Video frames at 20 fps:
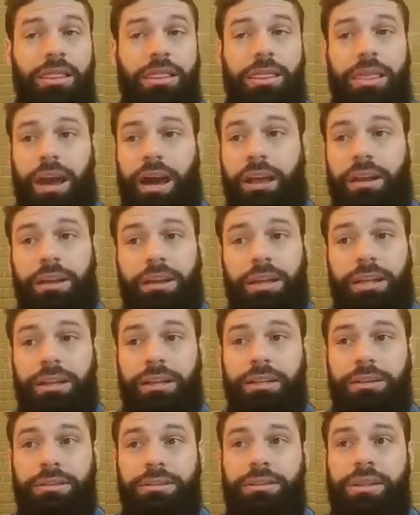That
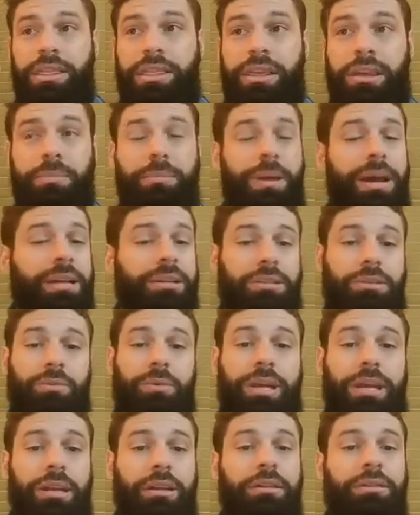is the best
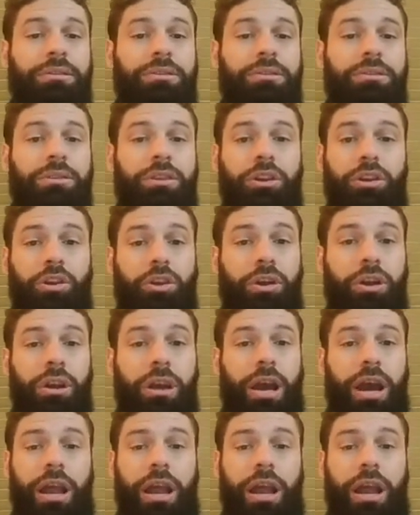way to learn.